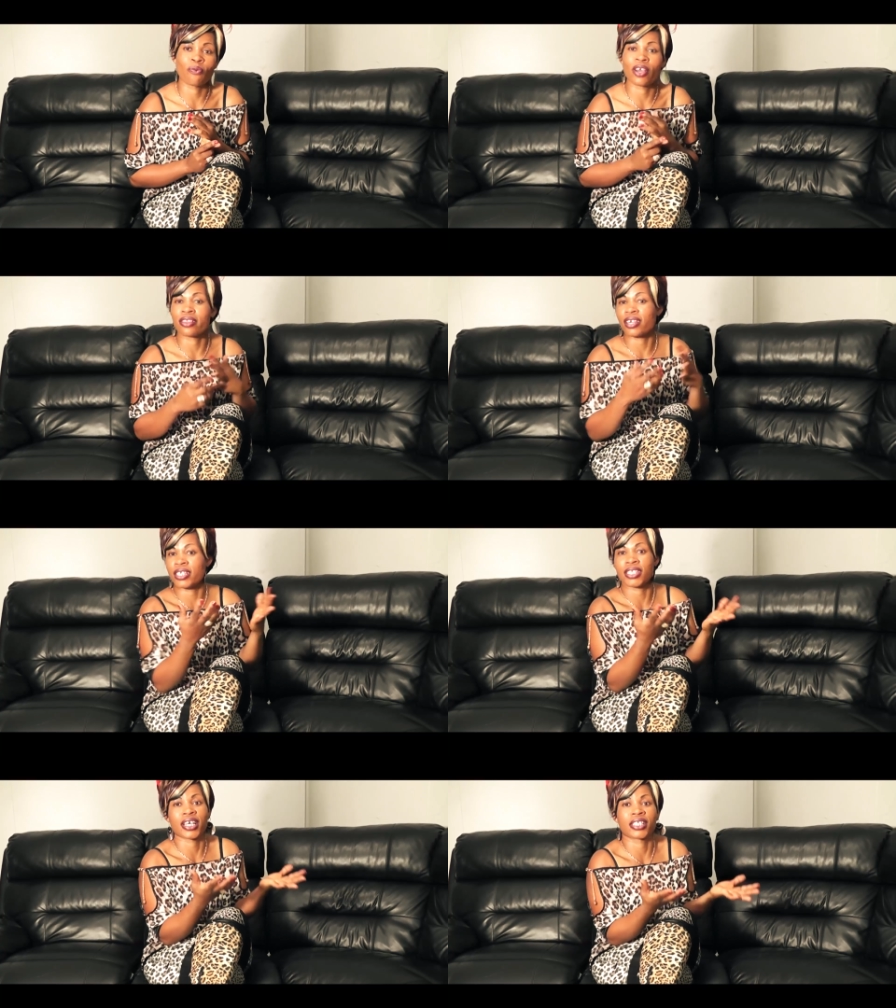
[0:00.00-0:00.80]
when they
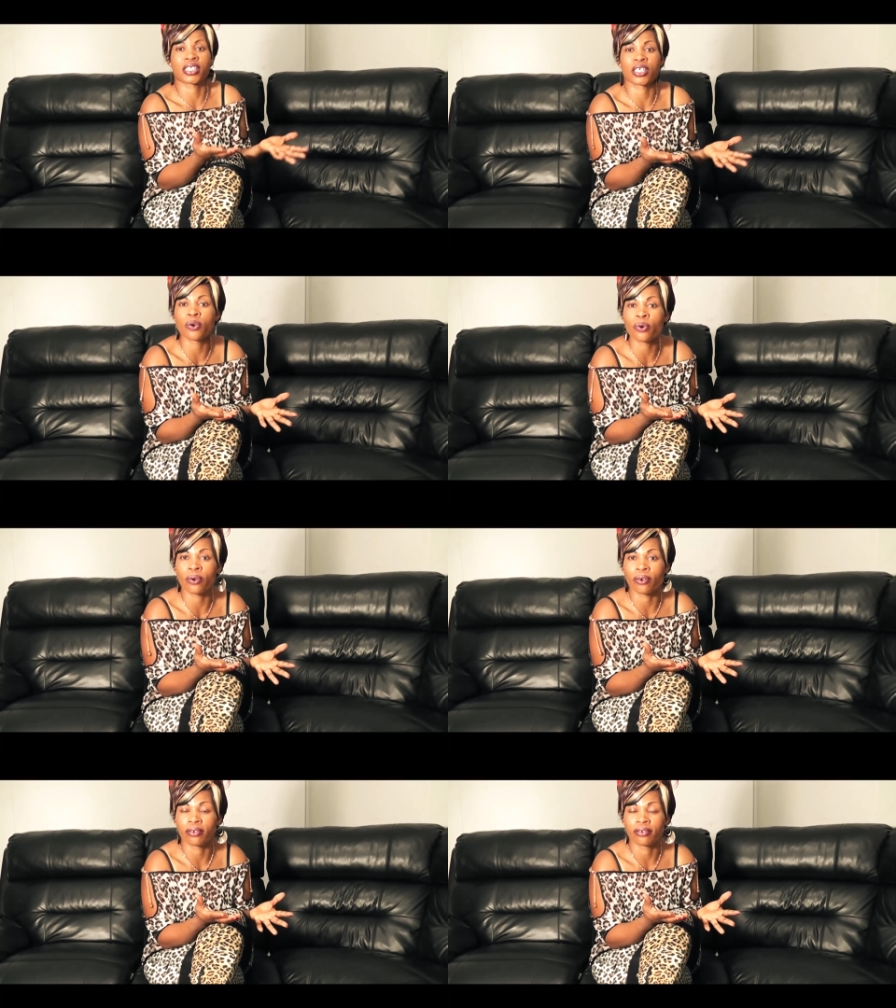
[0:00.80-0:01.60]
start
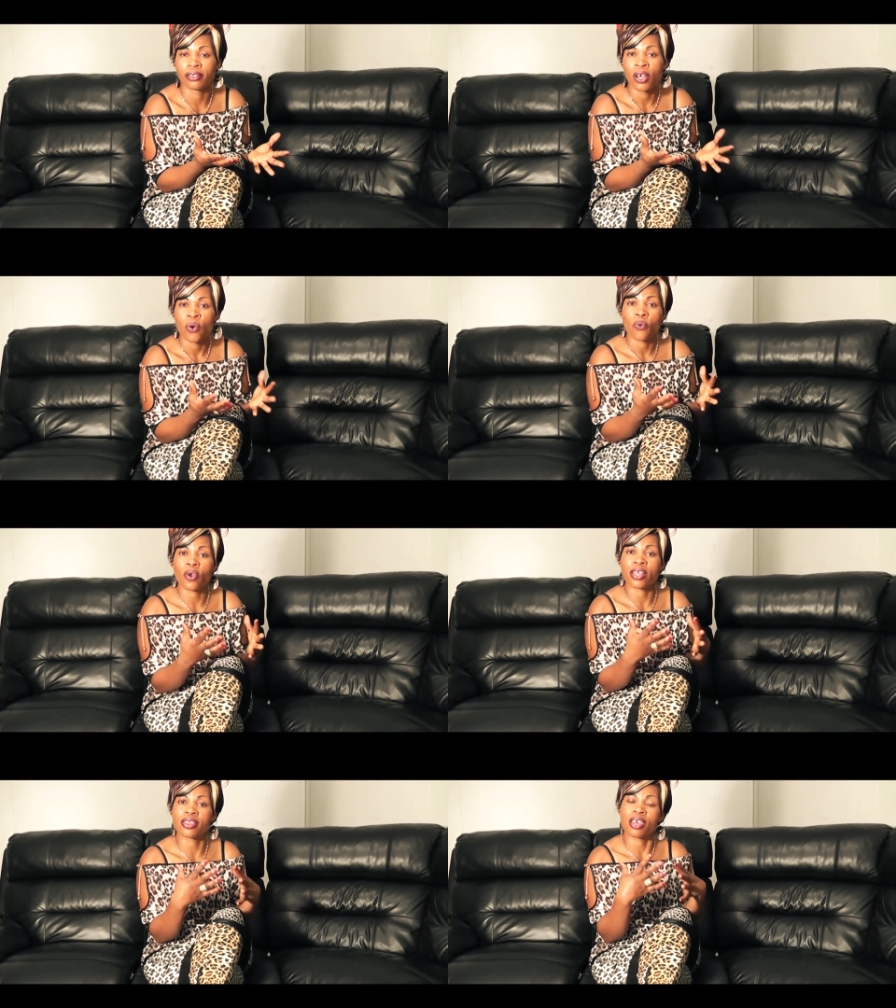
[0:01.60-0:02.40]
school,
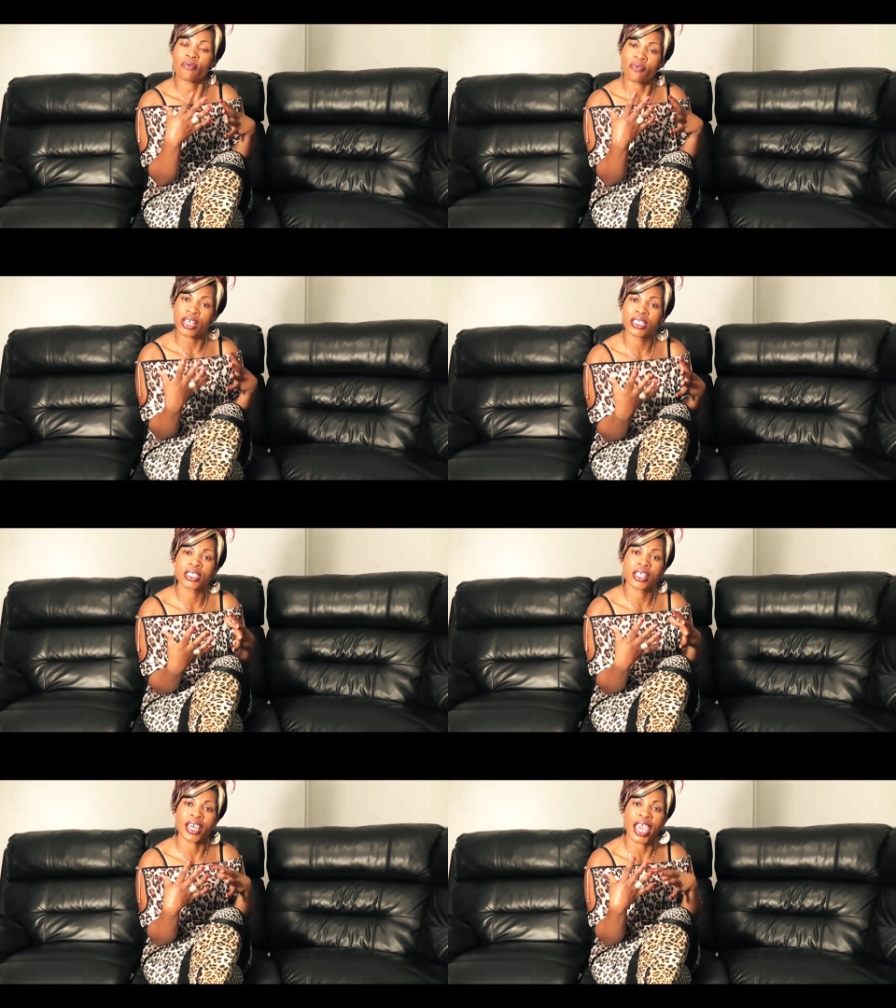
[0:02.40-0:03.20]
when they
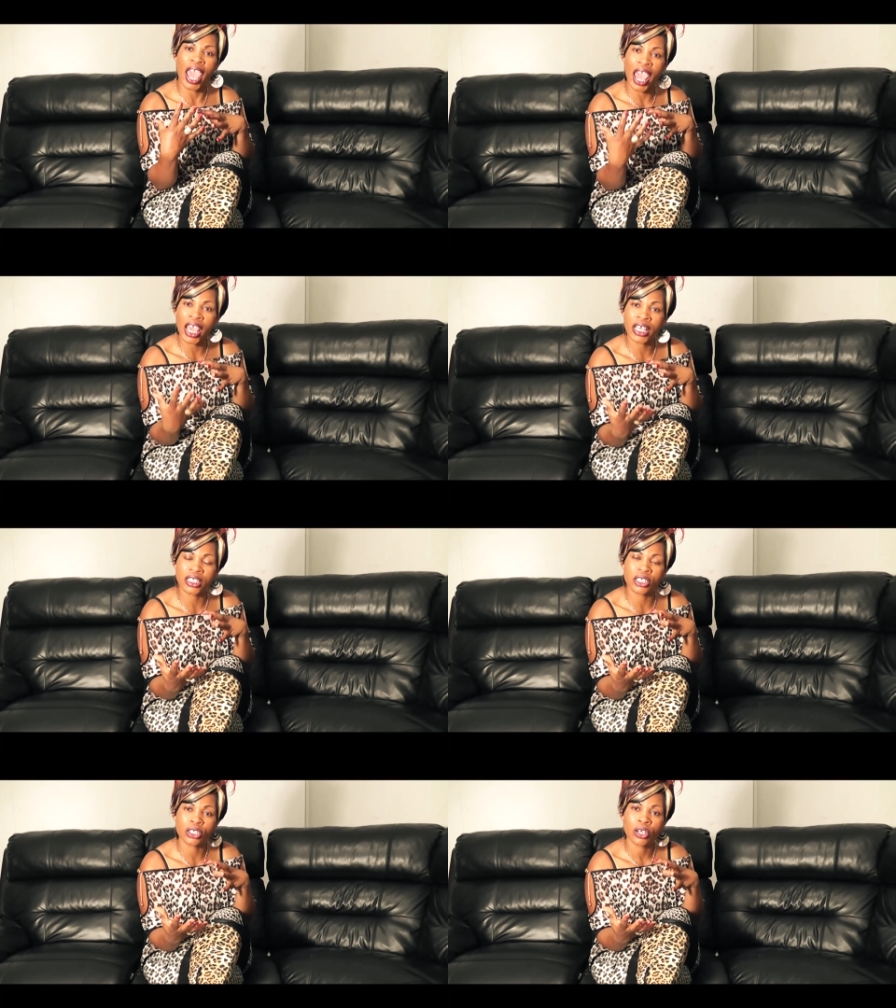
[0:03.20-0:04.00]
reach the
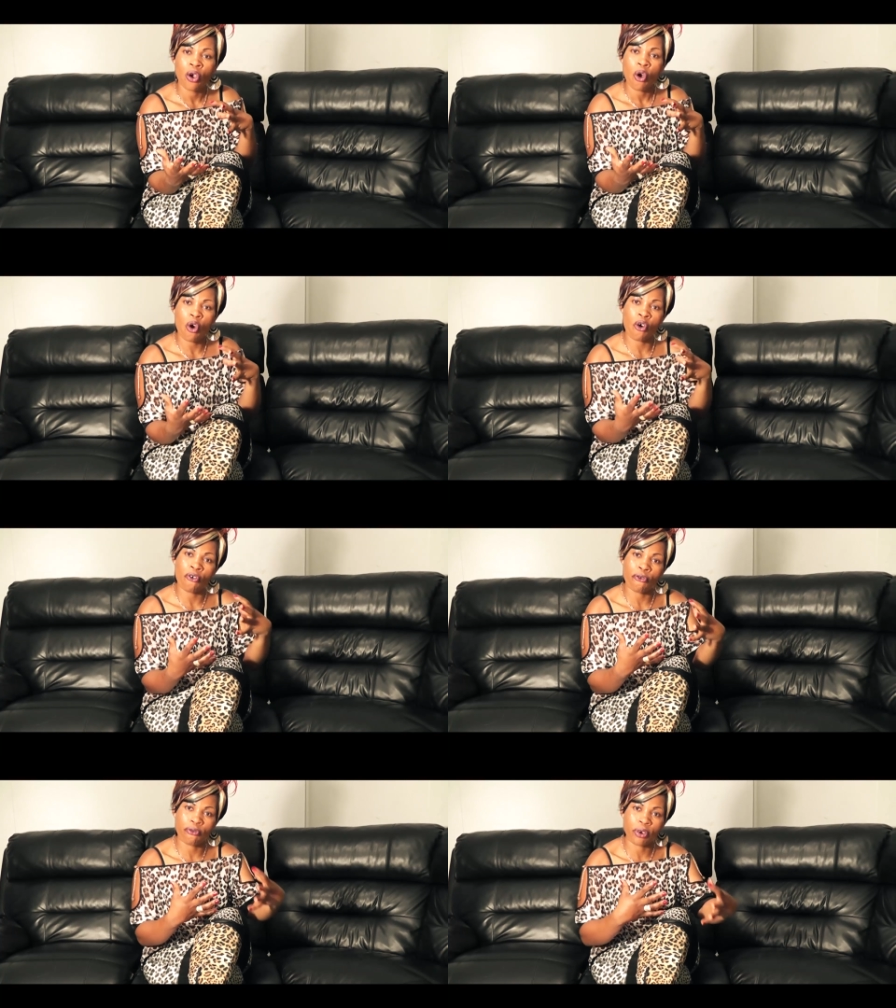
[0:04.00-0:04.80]
age
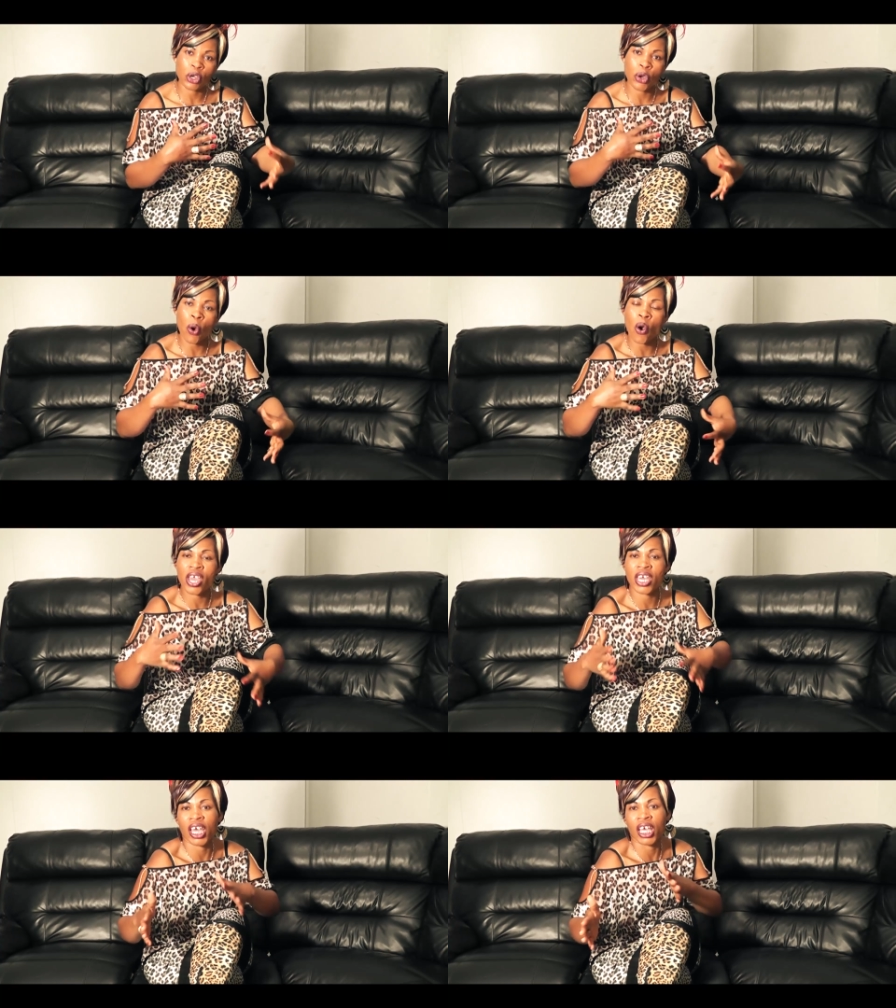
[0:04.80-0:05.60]
of
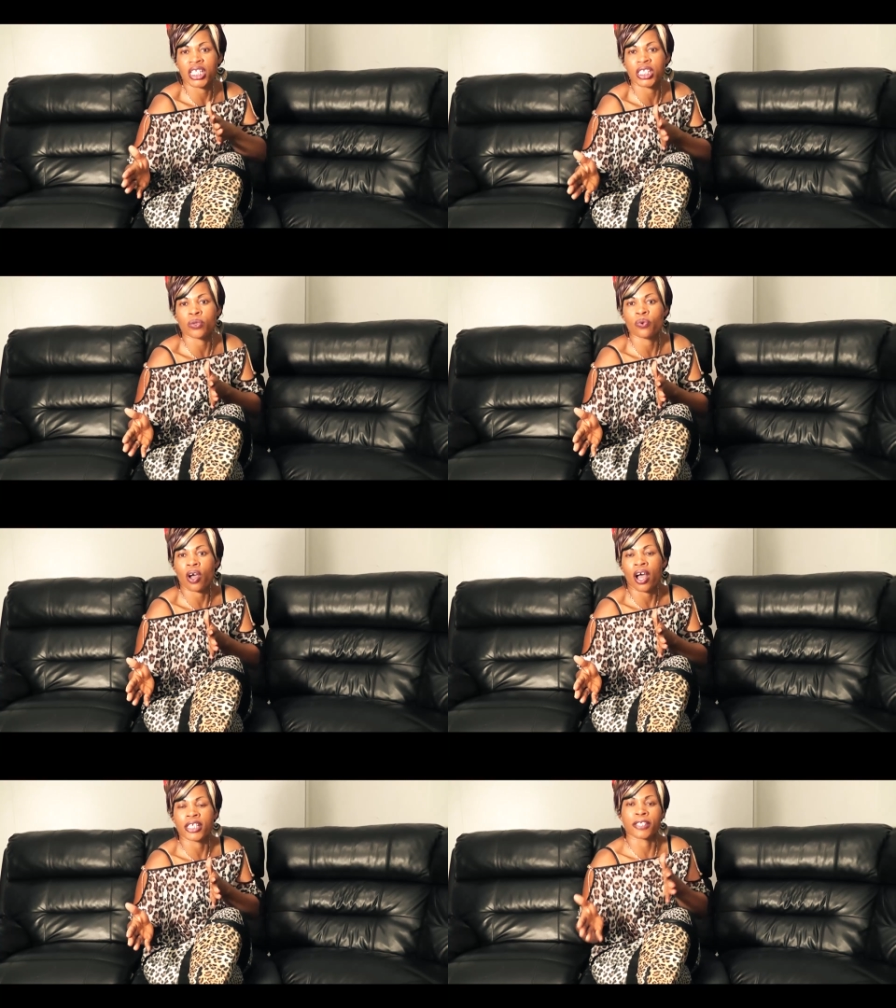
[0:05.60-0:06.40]
going
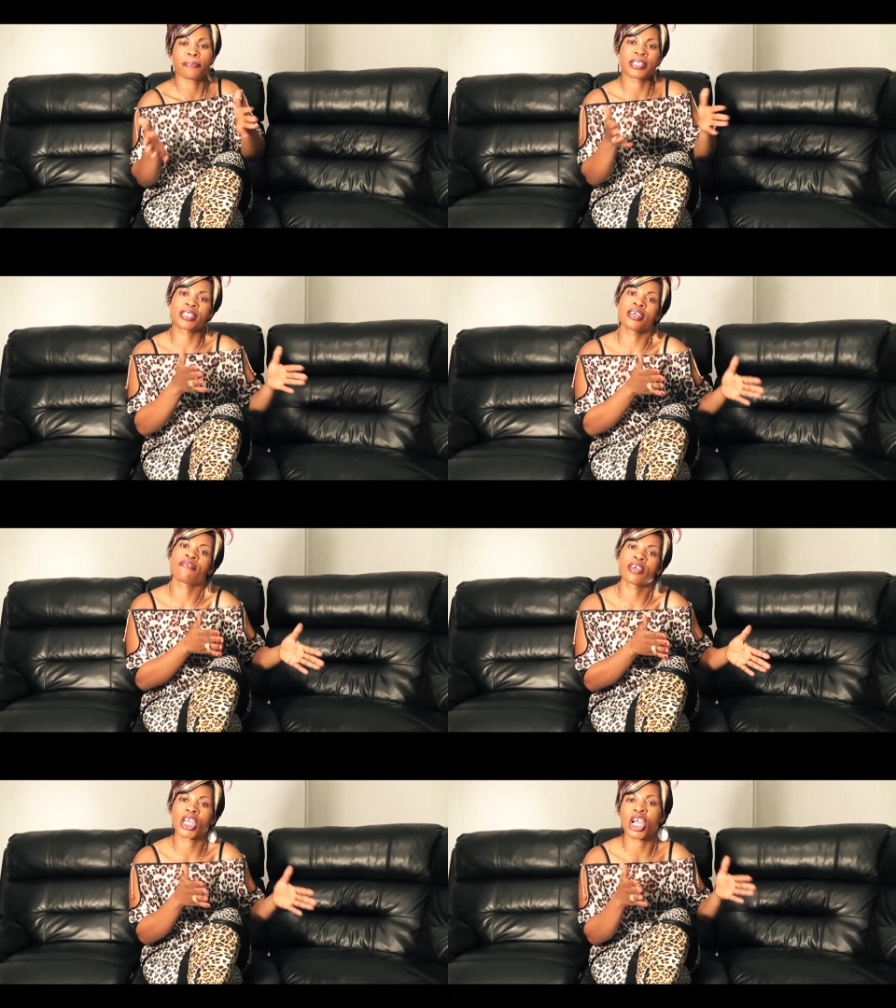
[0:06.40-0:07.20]
into a
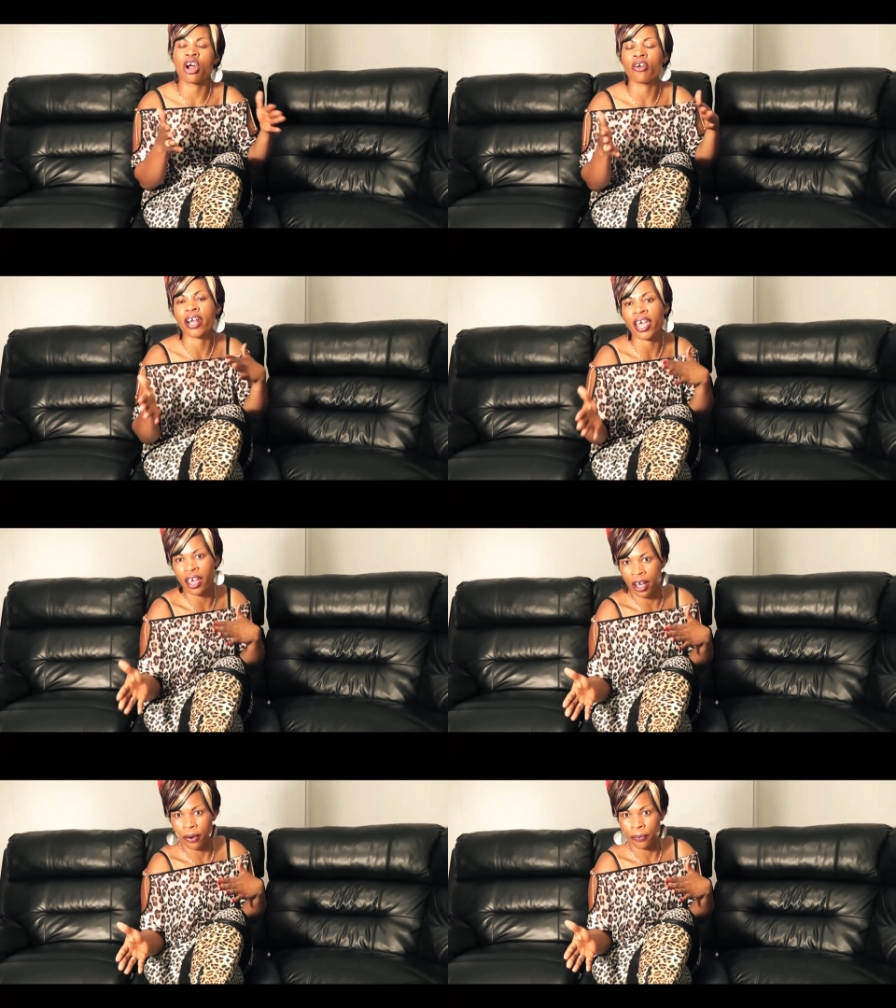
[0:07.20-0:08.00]
specific
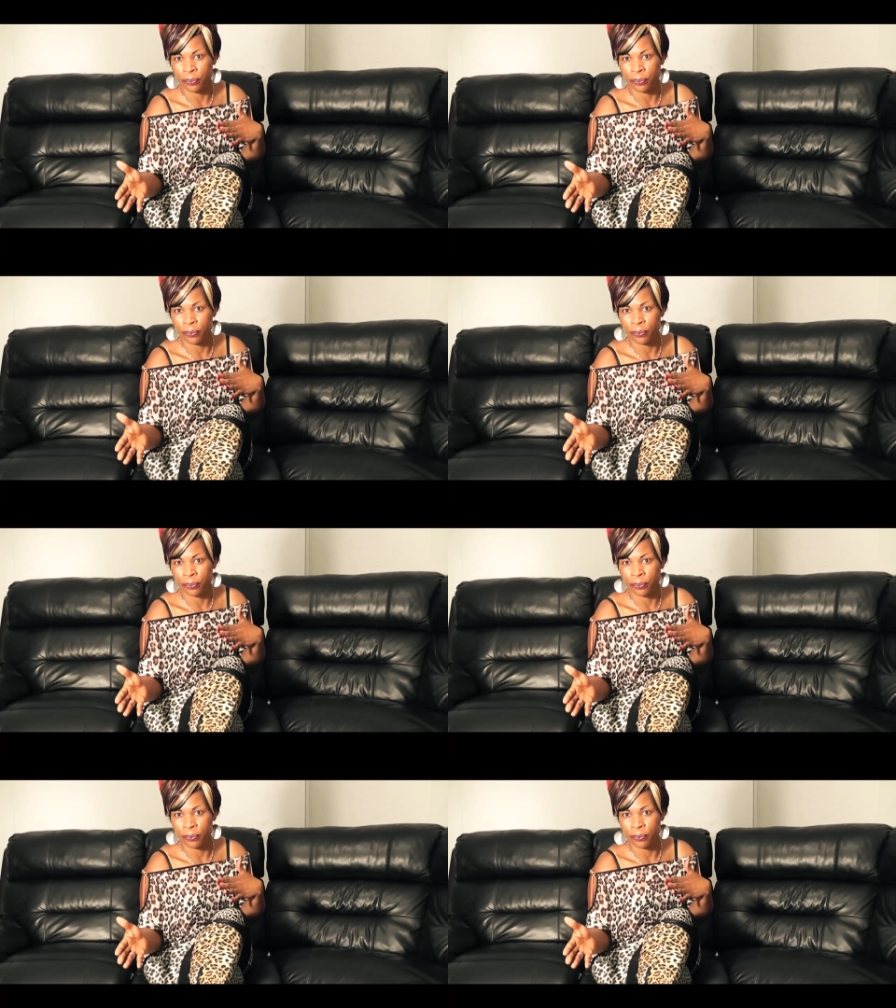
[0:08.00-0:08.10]
career.